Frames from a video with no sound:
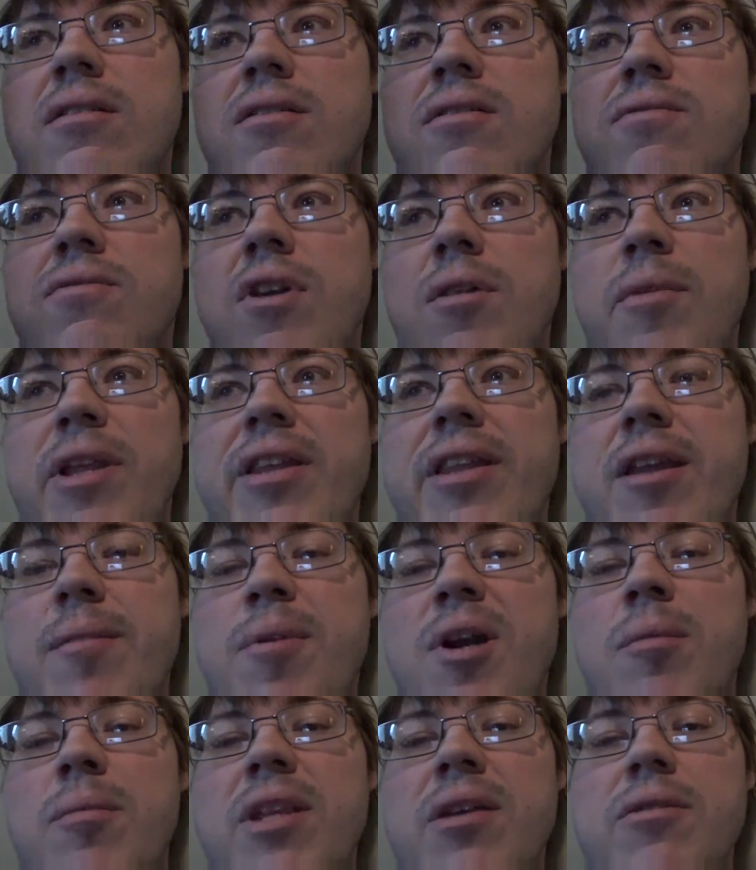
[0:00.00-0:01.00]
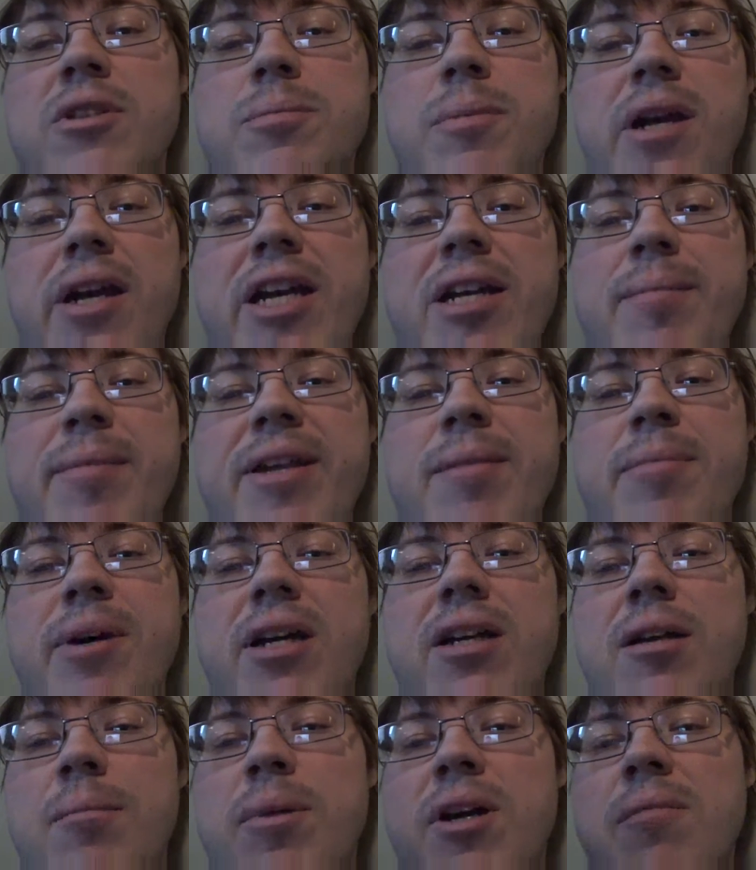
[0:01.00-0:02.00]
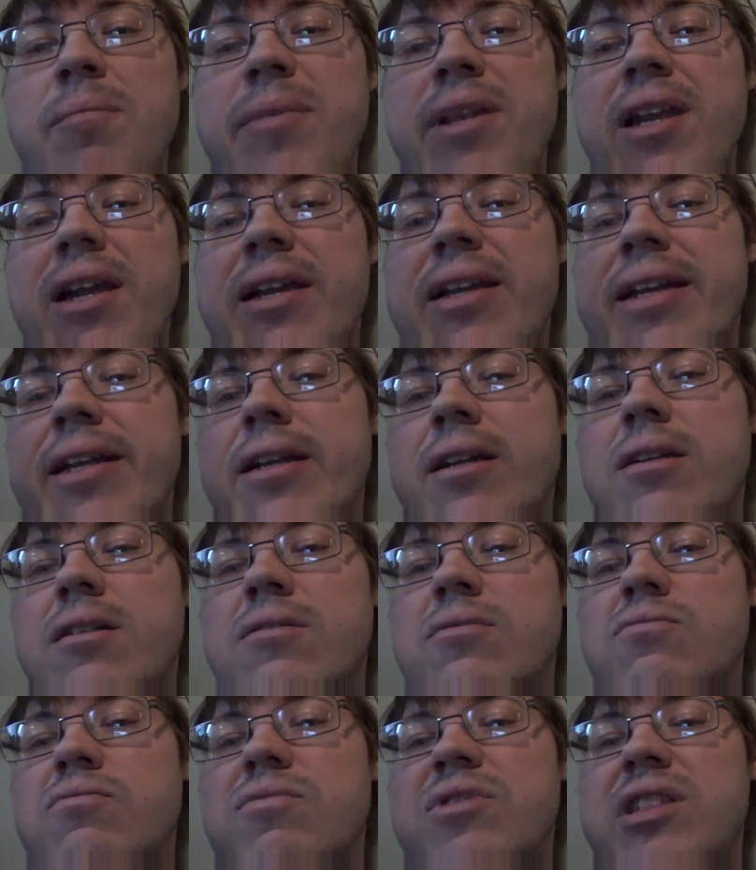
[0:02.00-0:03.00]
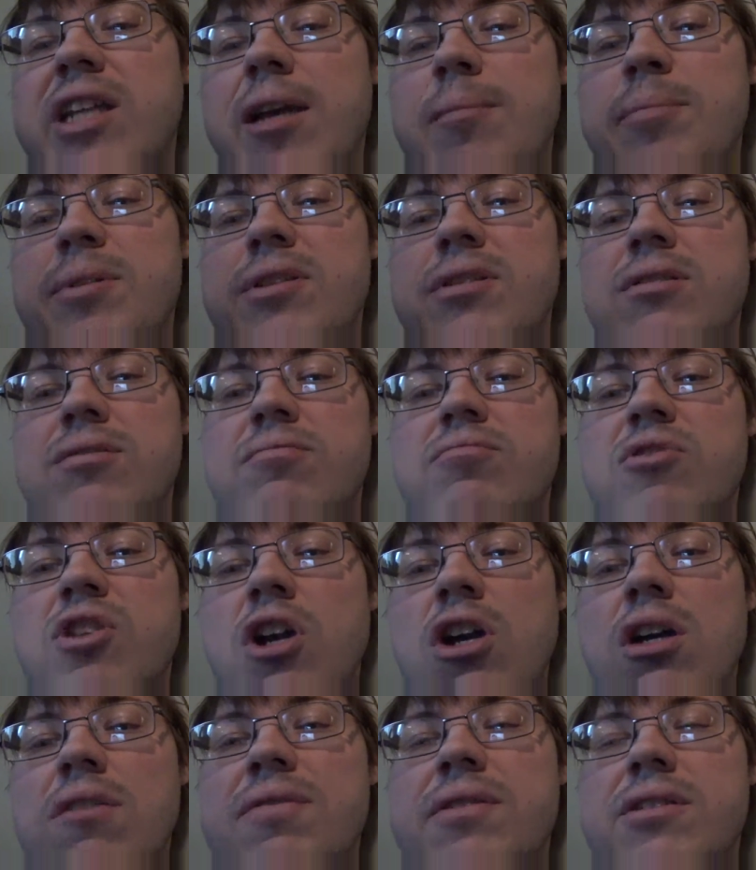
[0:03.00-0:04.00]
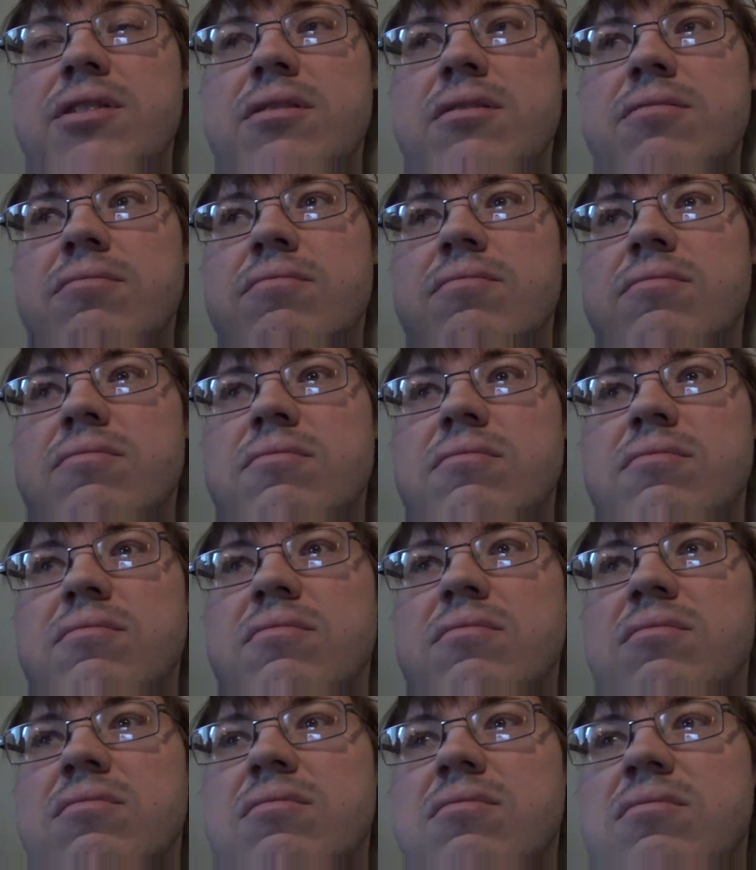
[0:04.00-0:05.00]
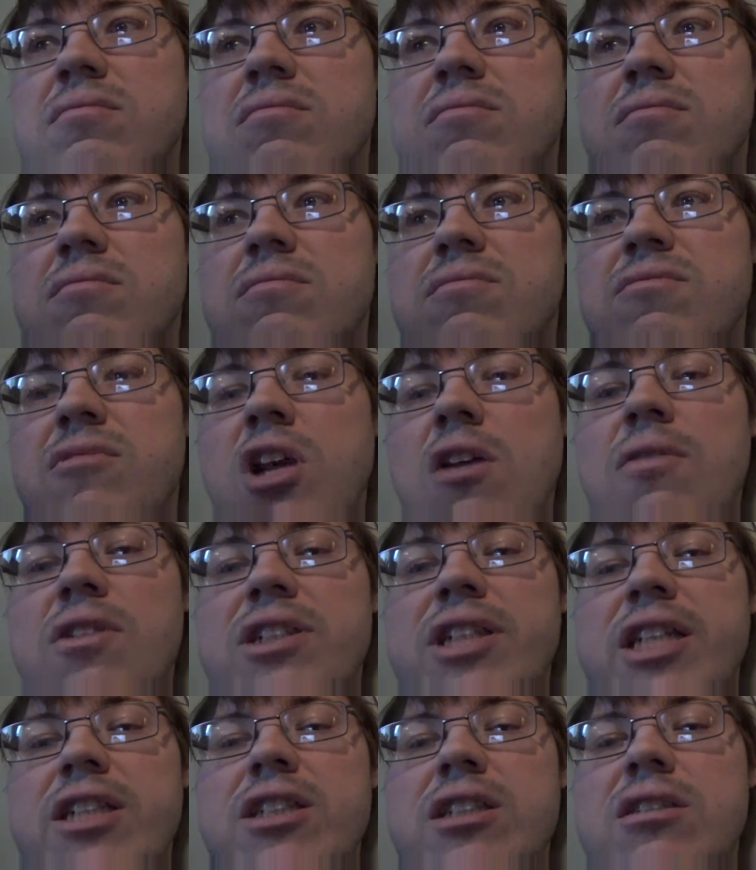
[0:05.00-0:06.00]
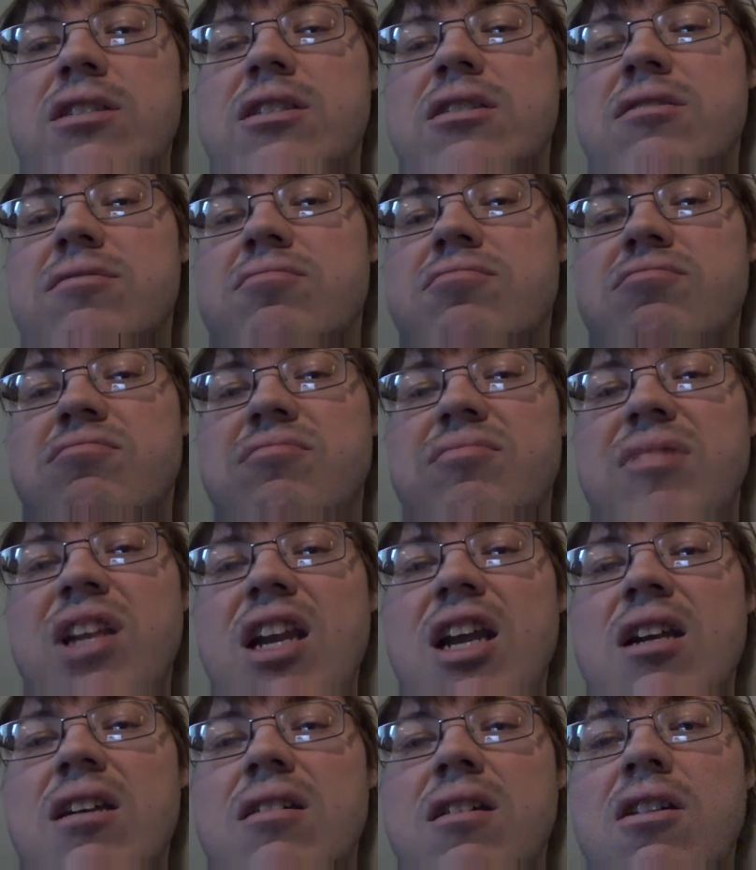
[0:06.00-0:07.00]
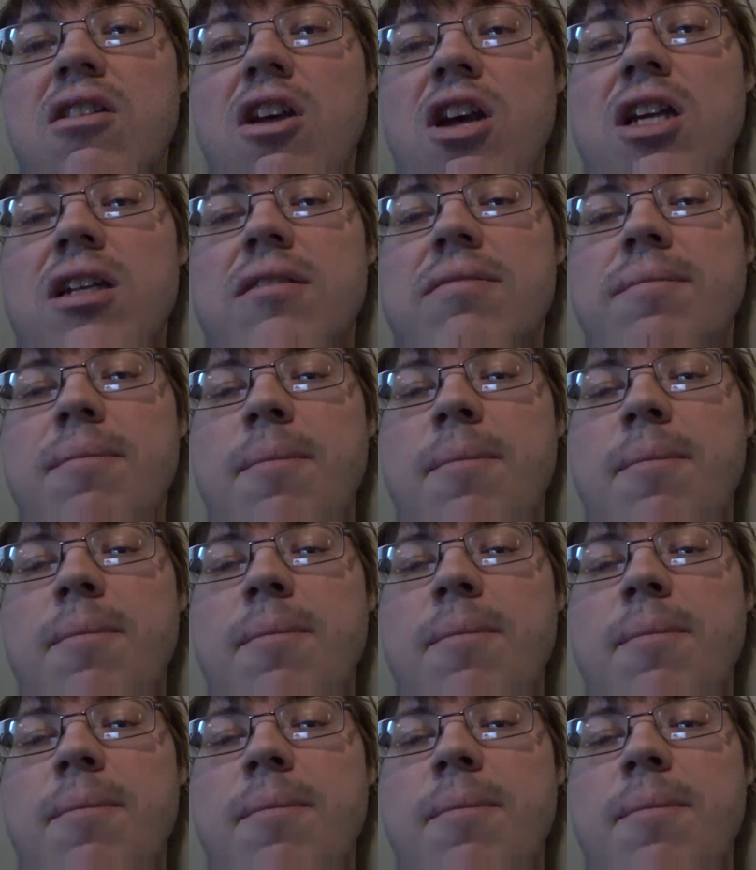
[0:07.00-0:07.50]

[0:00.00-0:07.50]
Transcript: from like the apartment that was behind me, but above me I could hear steps, coughs, conversations, yeah, a lot.